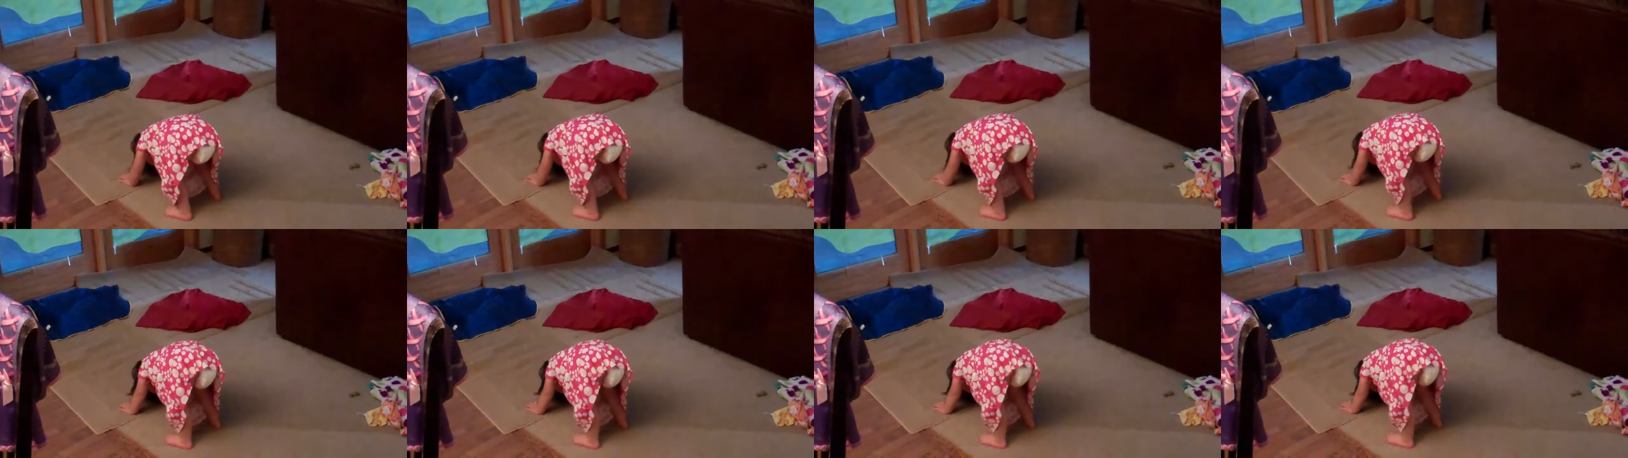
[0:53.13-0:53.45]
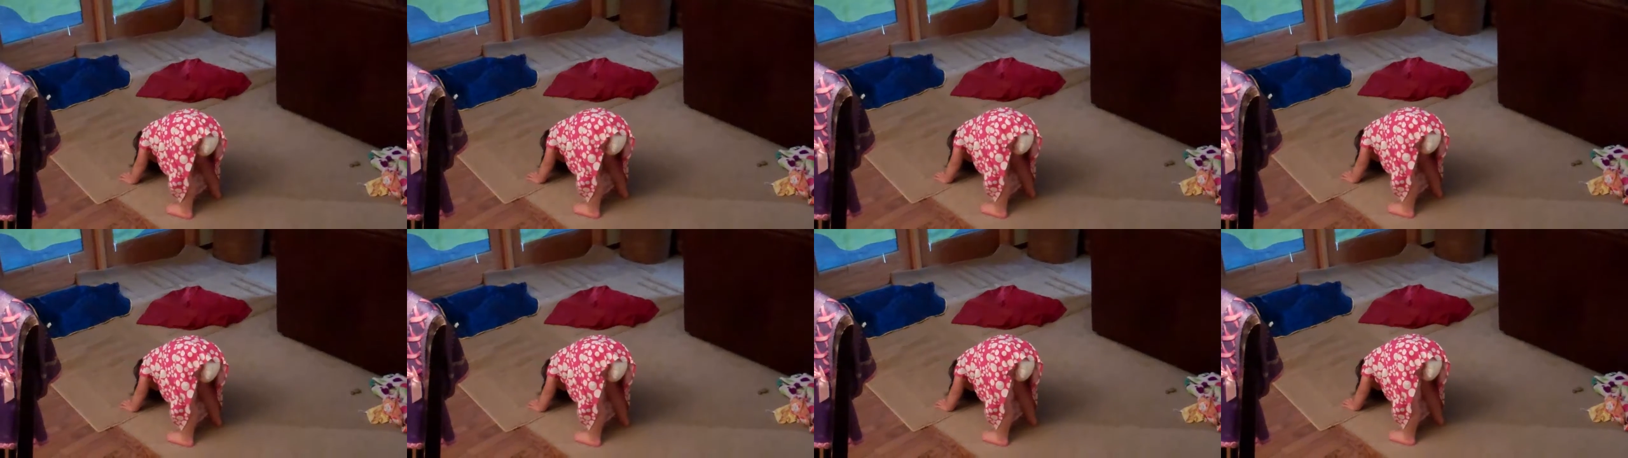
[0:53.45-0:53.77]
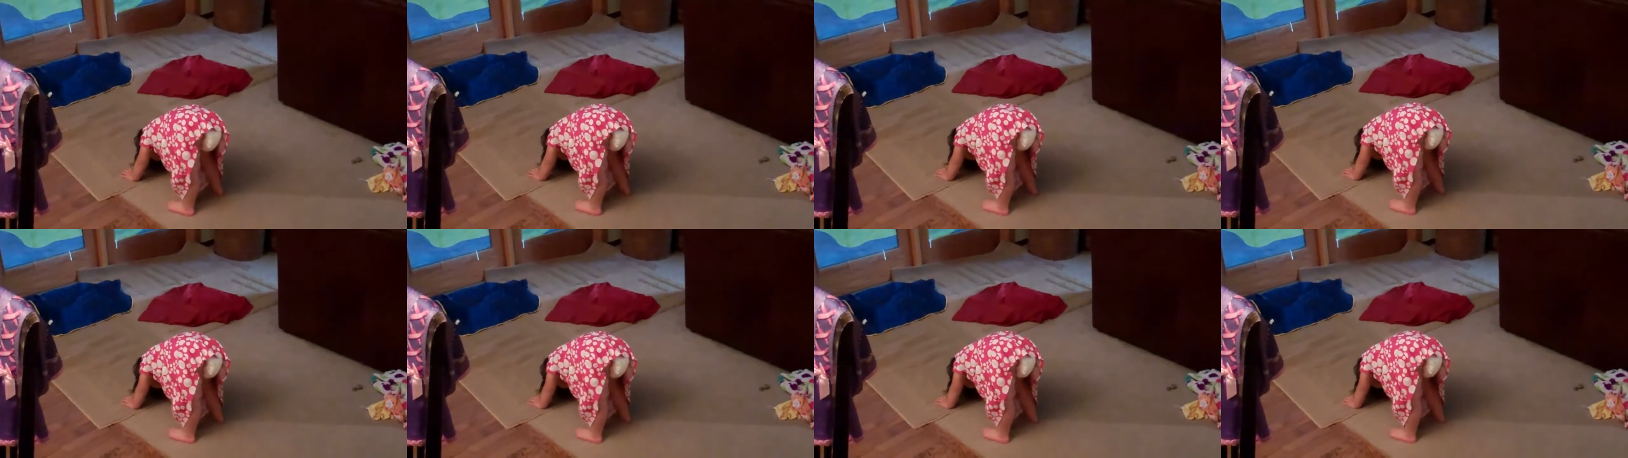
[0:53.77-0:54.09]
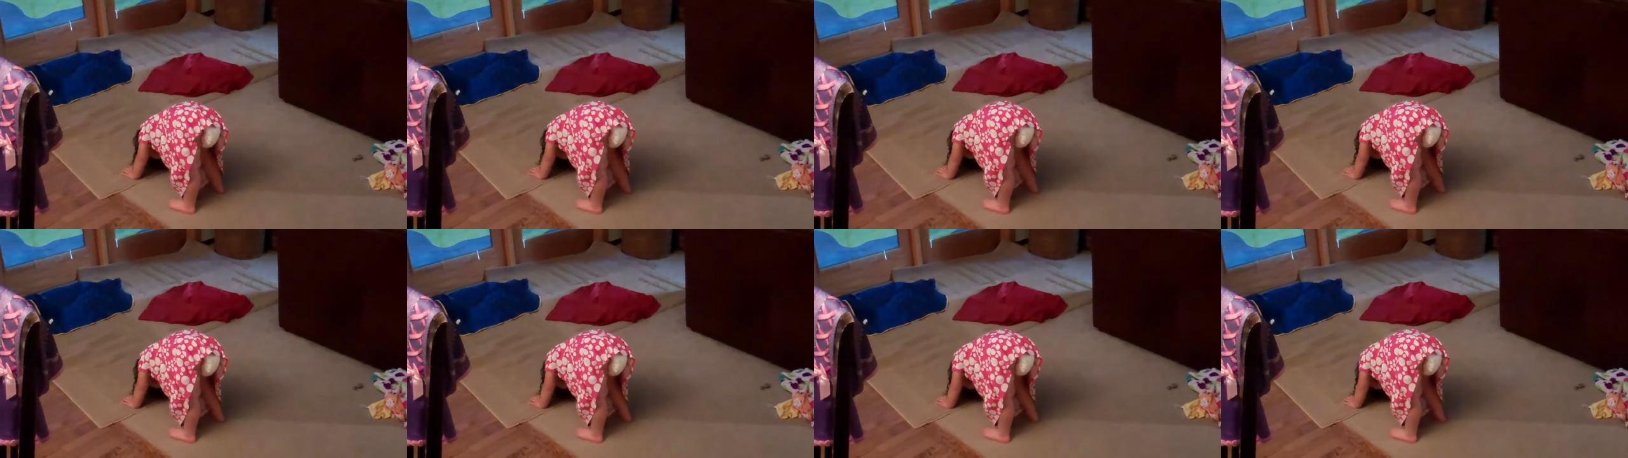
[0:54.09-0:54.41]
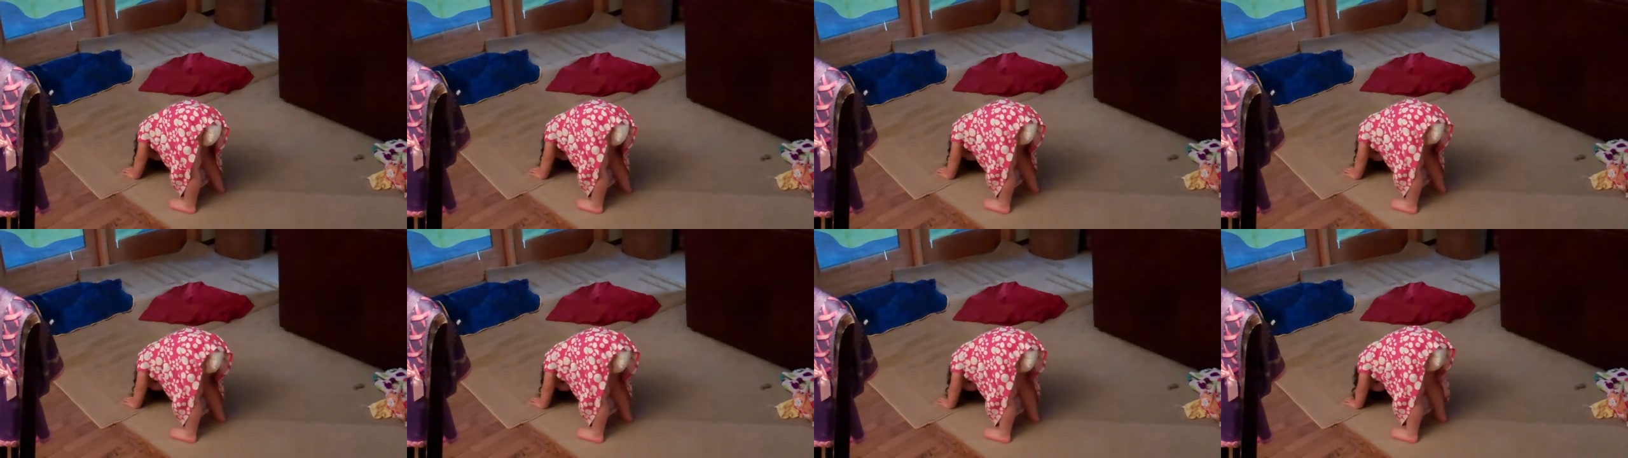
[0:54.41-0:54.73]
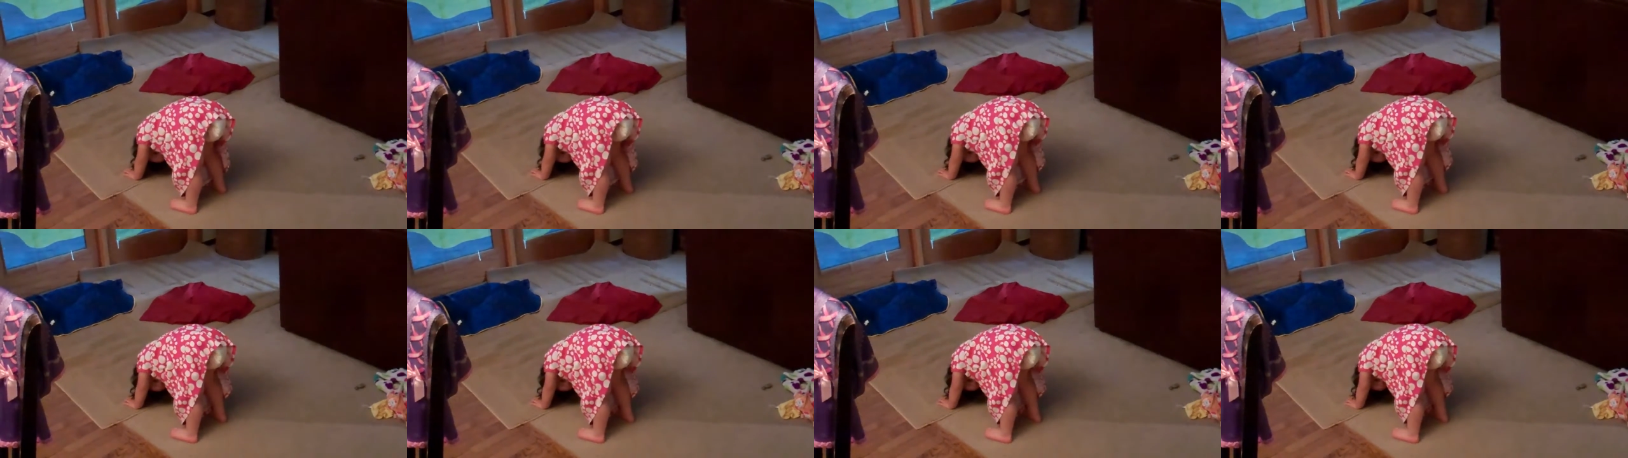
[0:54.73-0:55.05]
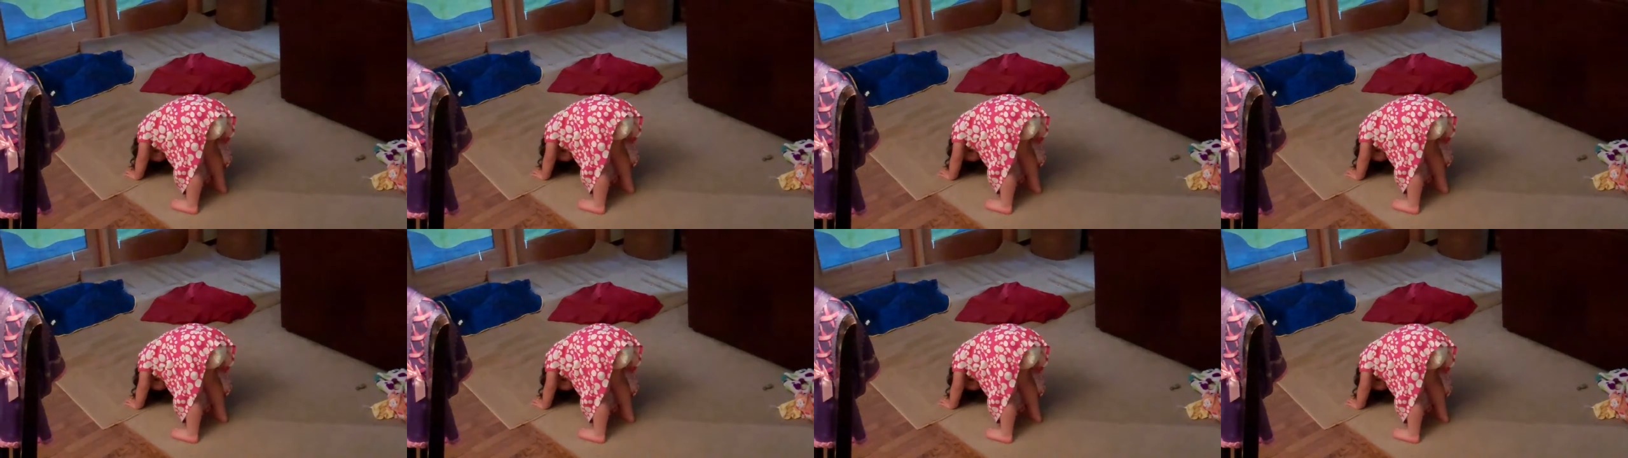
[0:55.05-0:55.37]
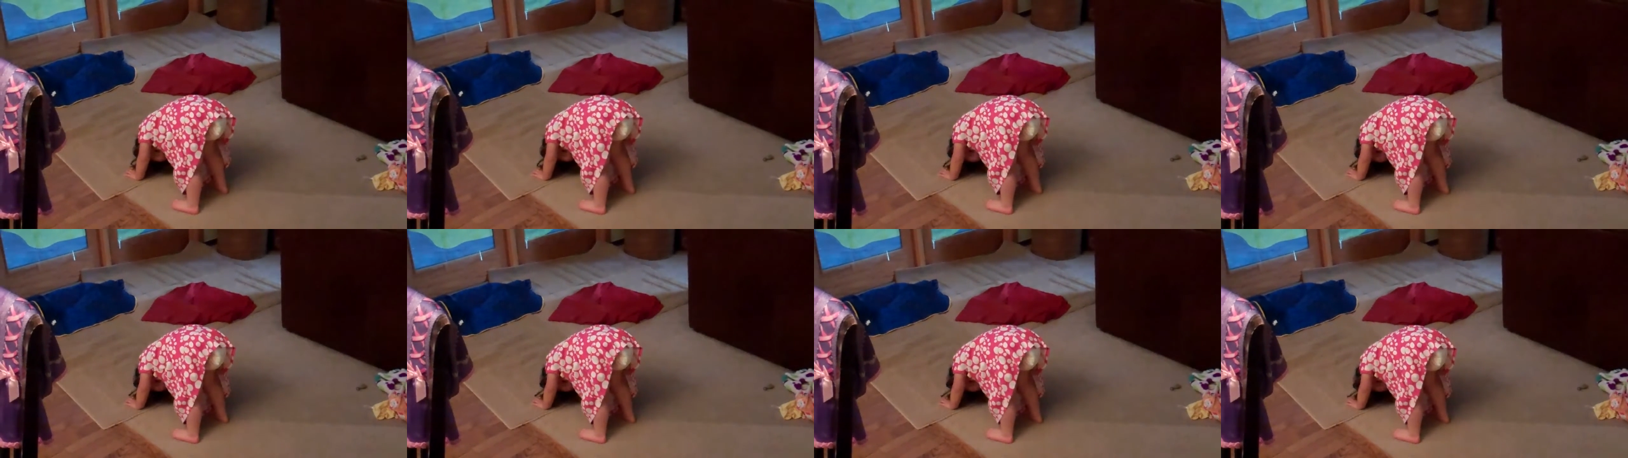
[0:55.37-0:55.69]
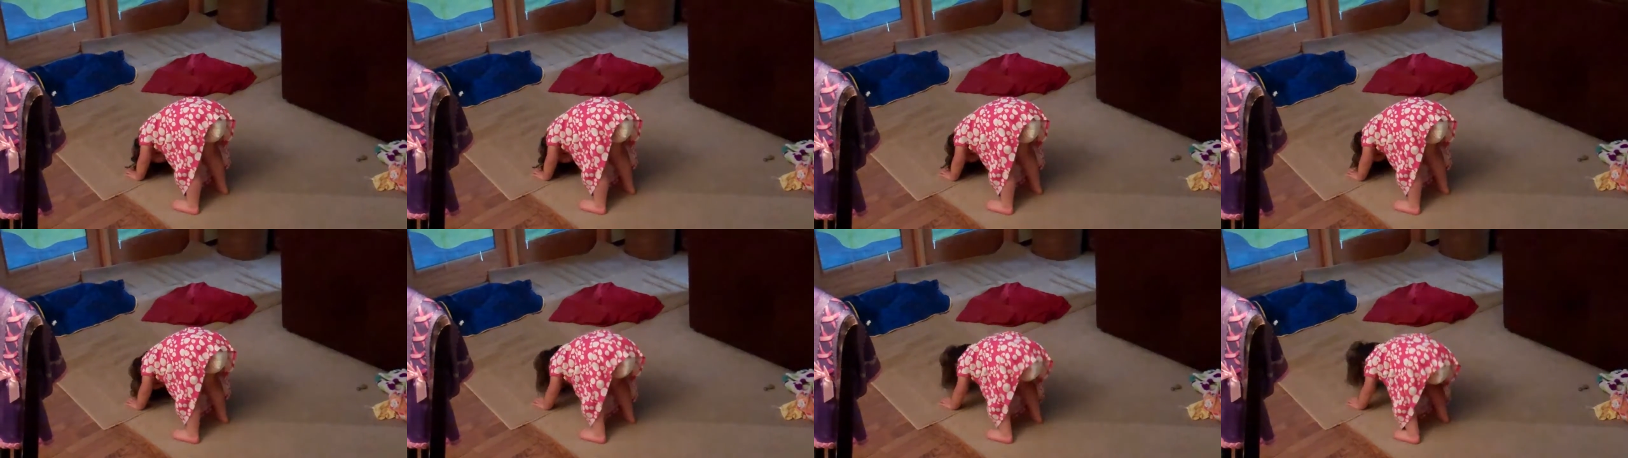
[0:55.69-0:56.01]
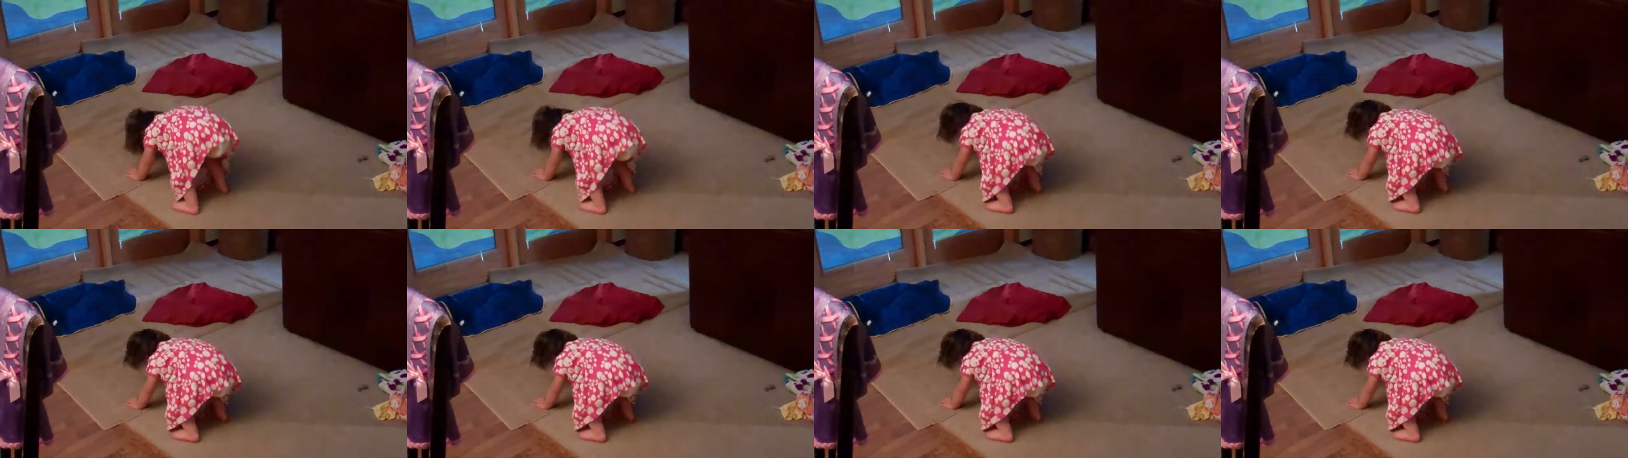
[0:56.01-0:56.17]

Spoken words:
Nobody's mouth can be seen.